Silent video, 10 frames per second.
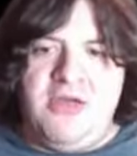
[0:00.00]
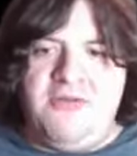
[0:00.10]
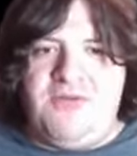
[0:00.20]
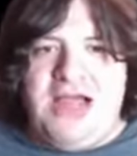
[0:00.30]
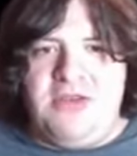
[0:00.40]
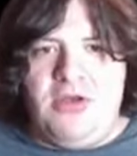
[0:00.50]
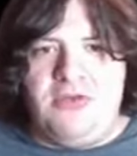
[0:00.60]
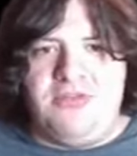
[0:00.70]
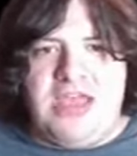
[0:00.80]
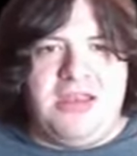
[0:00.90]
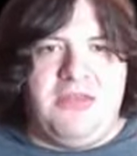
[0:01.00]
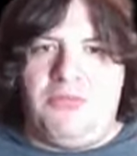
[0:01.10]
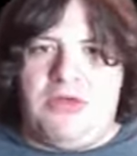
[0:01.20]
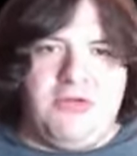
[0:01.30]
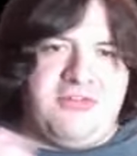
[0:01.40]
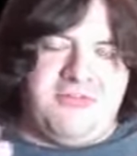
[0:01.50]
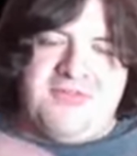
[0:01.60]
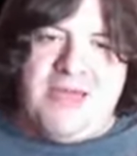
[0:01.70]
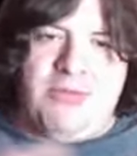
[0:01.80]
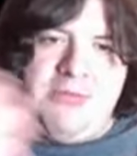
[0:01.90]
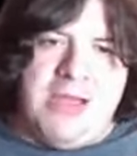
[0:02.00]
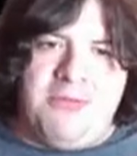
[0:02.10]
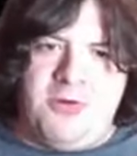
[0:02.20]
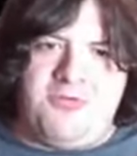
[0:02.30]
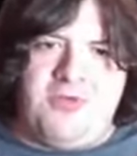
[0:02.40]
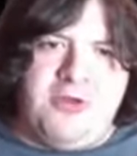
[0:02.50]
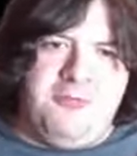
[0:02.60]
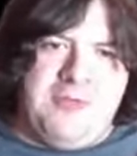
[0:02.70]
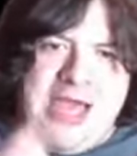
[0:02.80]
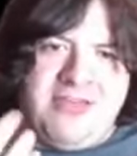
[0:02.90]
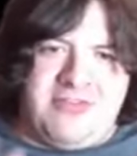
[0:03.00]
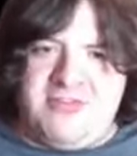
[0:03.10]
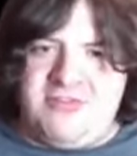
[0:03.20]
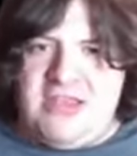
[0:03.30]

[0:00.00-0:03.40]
find those that whether it's a family member or friend who passes.